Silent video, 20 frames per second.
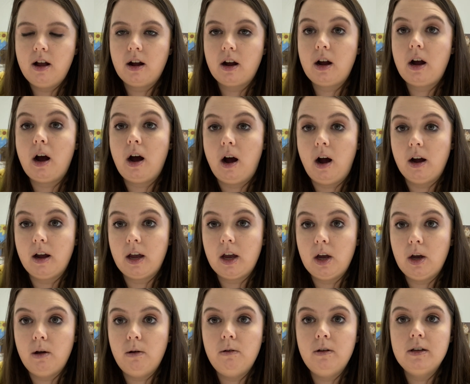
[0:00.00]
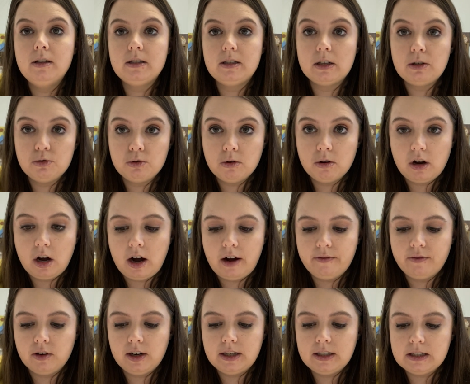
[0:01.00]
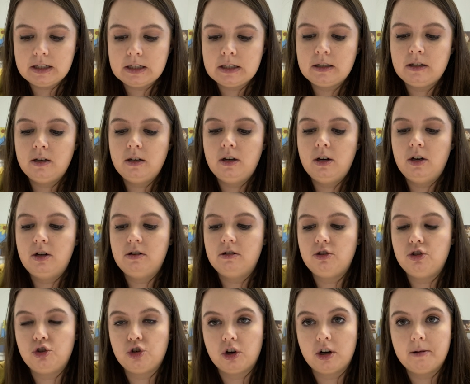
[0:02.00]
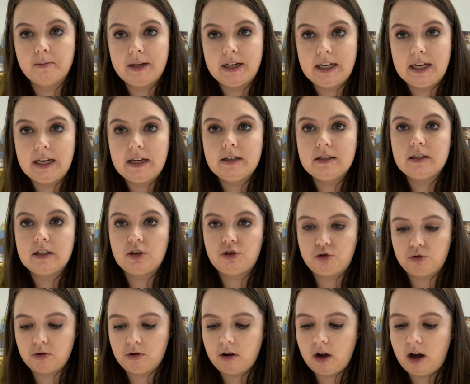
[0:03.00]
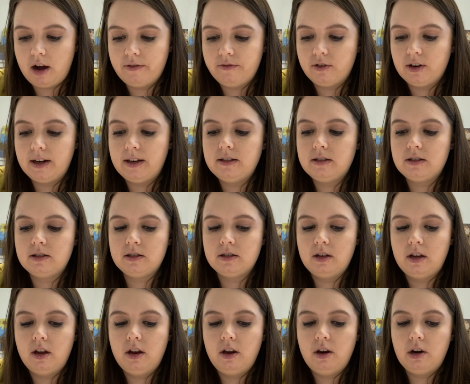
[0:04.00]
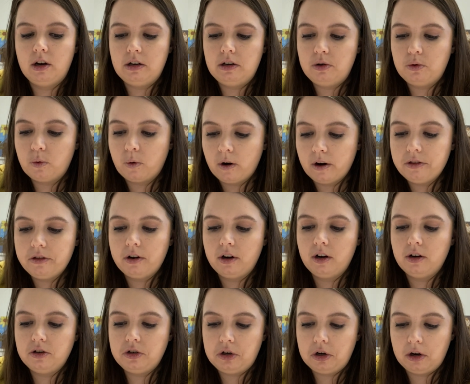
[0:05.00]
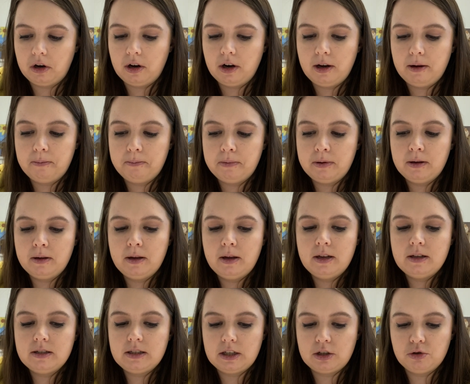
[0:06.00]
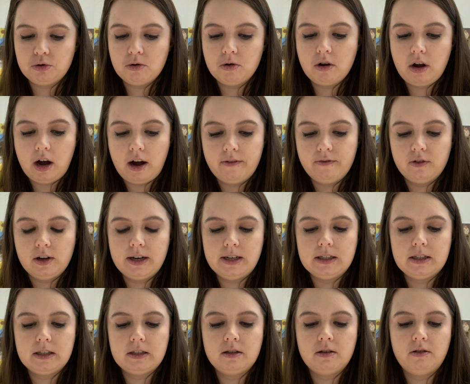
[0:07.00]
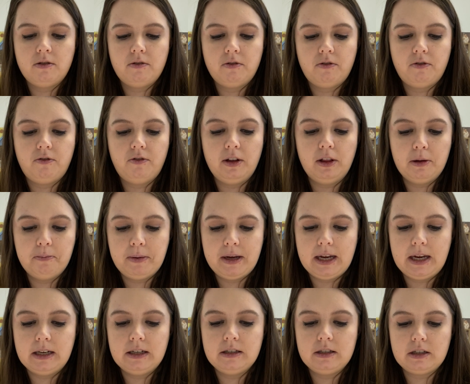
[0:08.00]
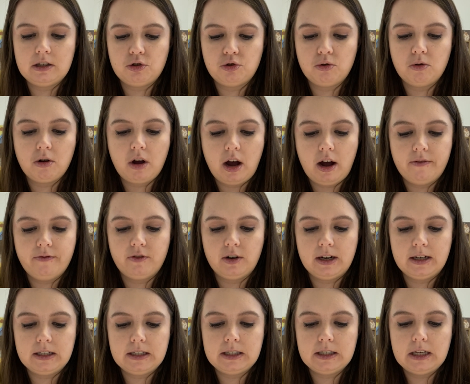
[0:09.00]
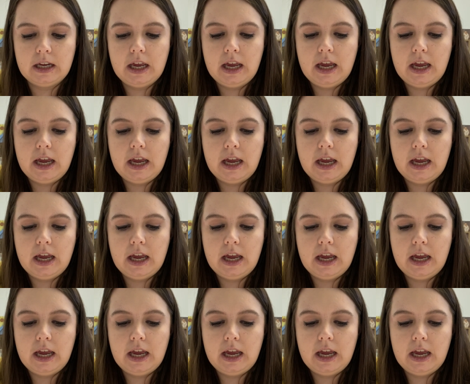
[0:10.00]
Congo Central Conference, Germany Central Conference, Northern Europe Central Conference, Philippines Central Conference,